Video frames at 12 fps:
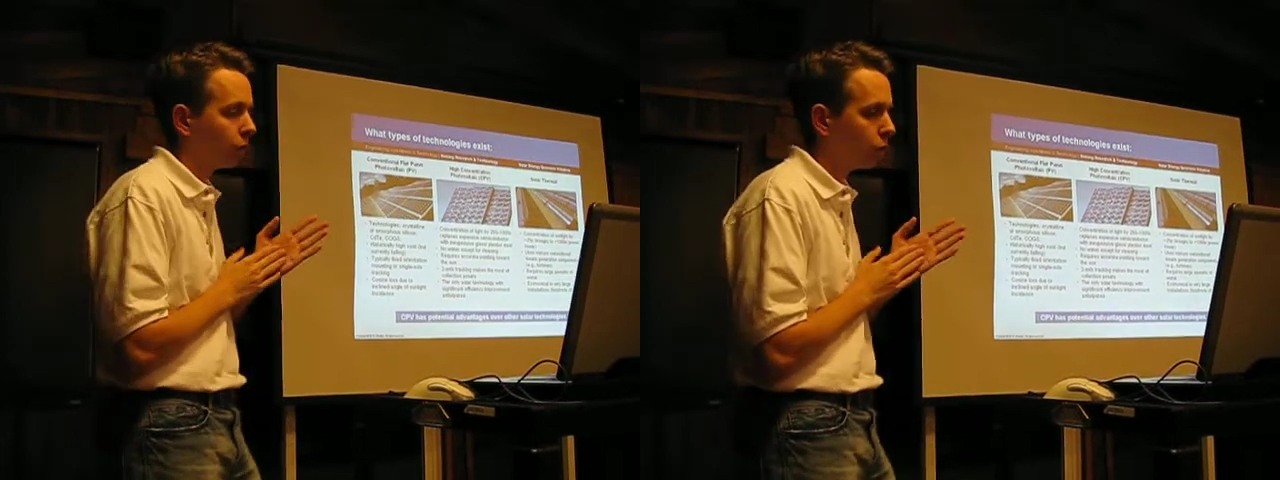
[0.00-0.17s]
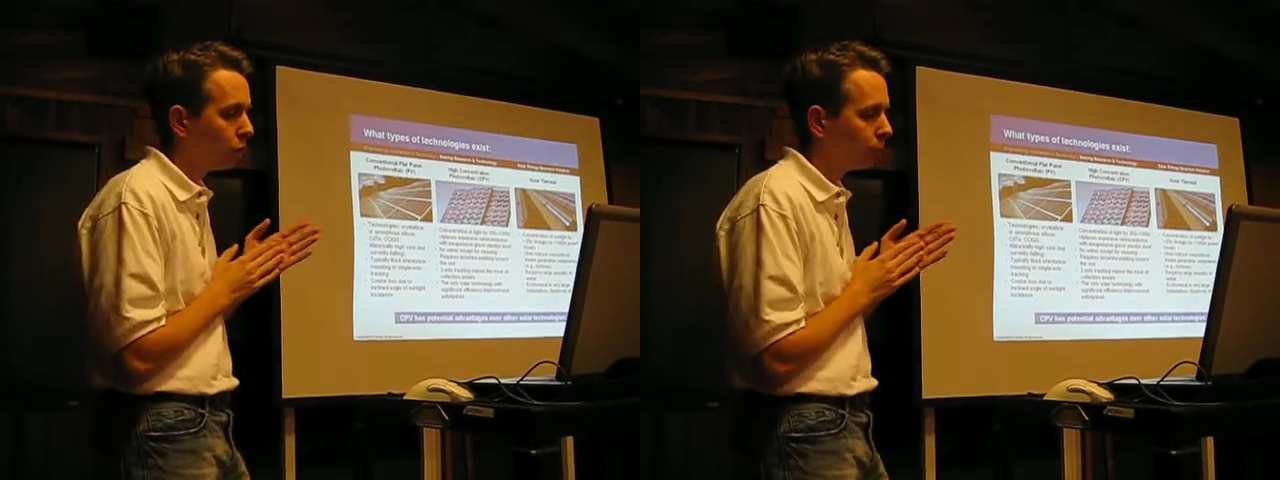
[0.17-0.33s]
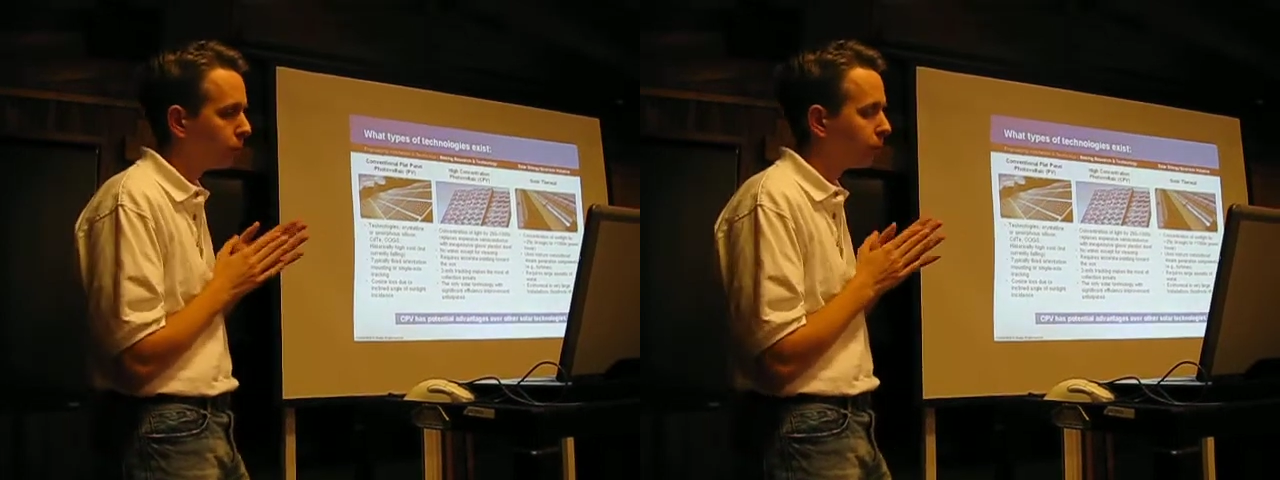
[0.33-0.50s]

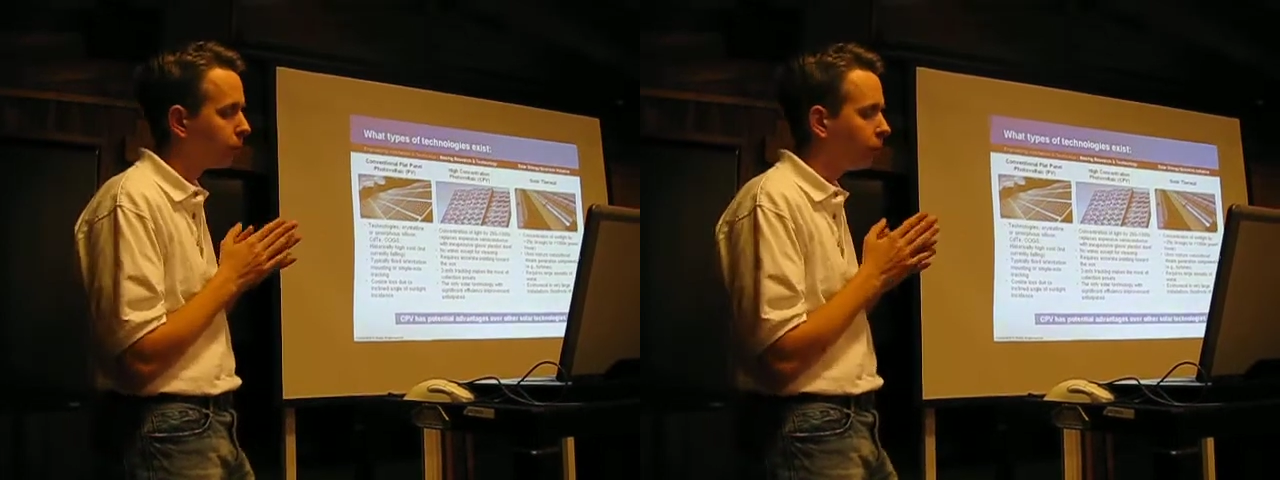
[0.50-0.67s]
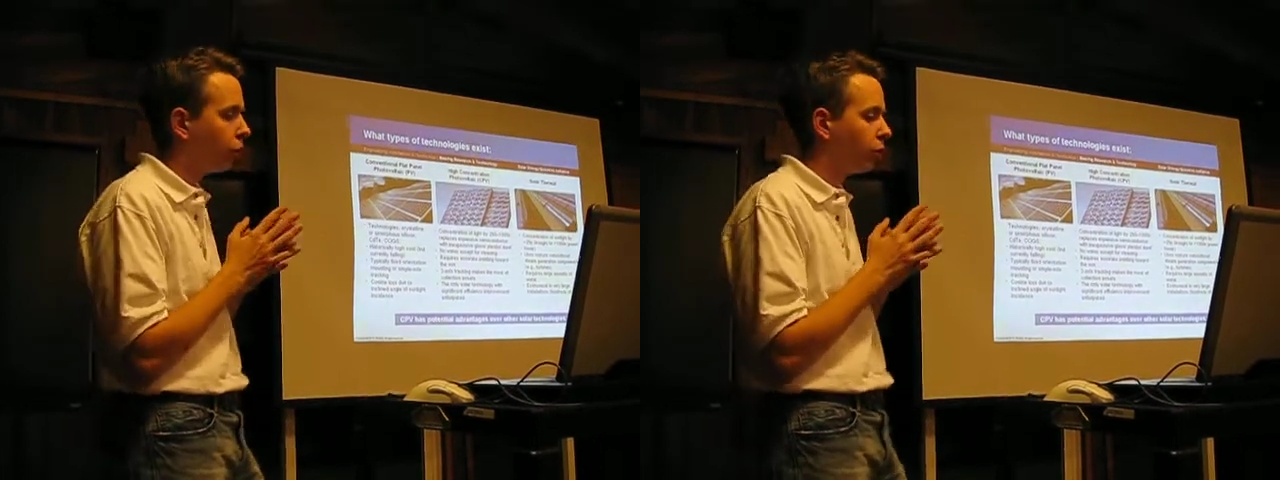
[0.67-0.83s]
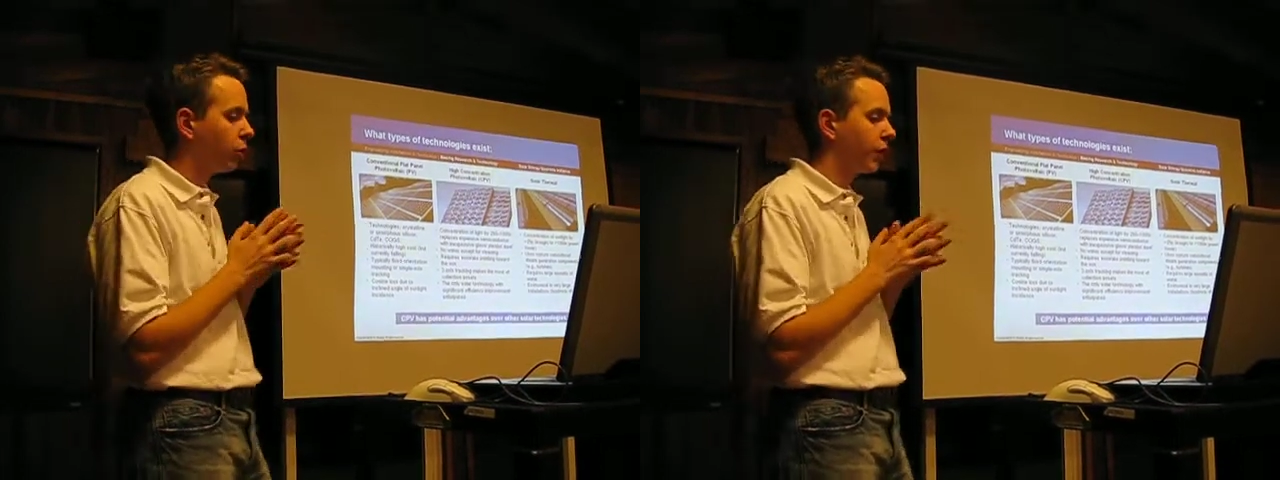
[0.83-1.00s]

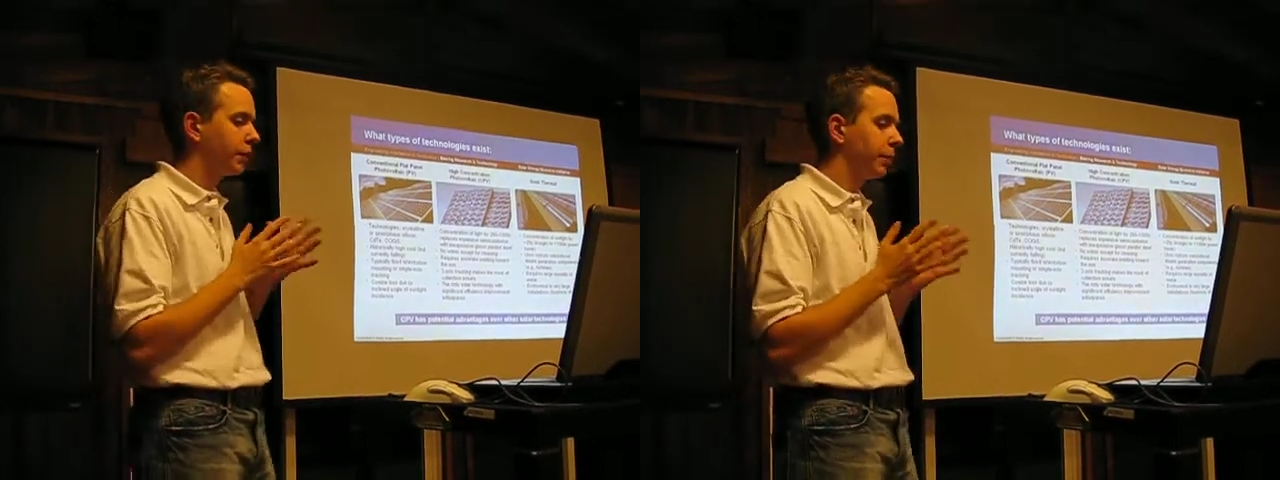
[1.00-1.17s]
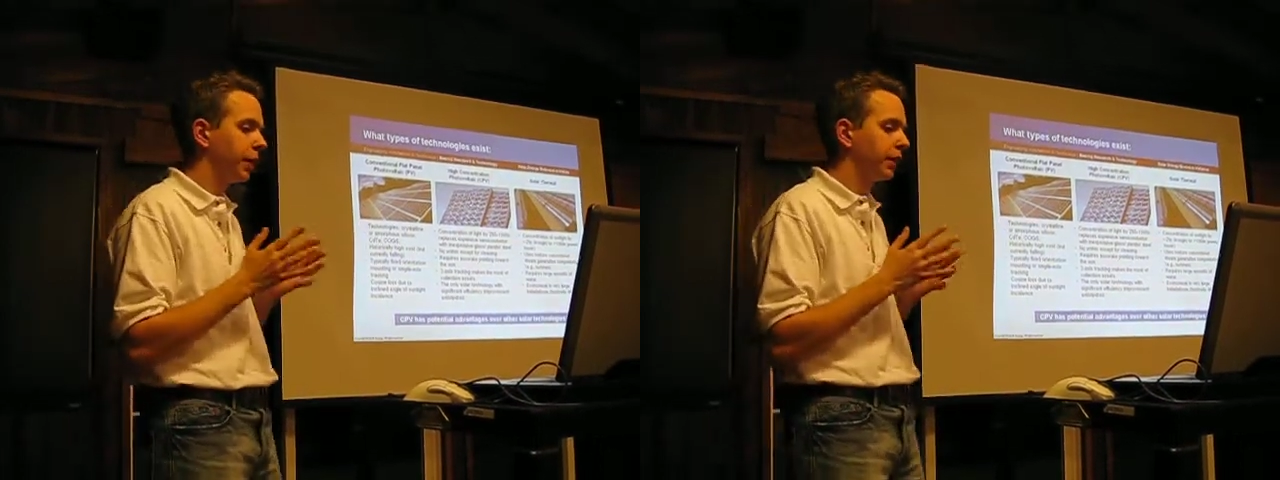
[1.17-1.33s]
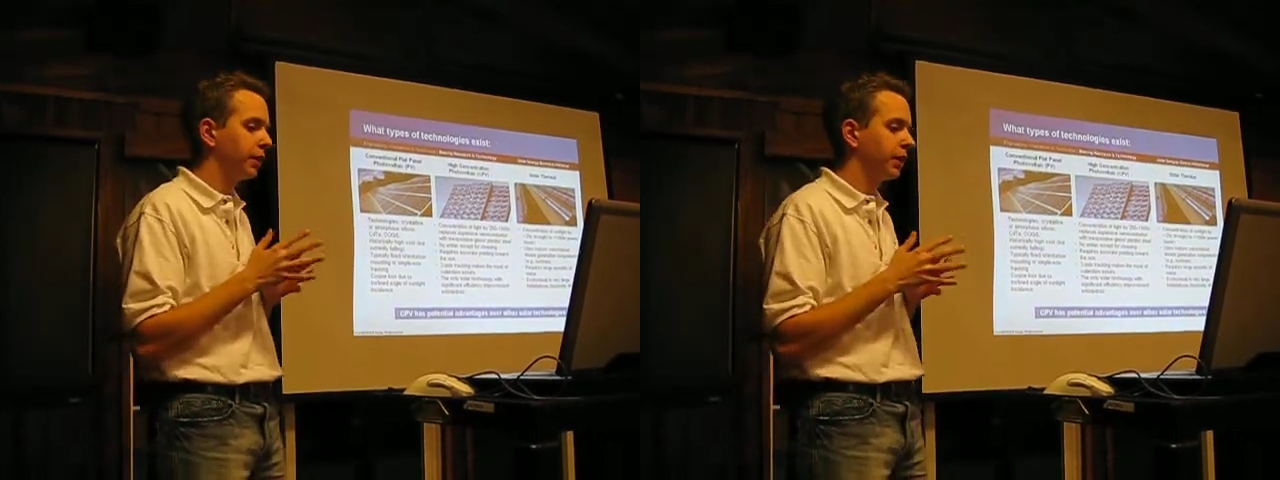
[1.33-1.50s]
whole gimmick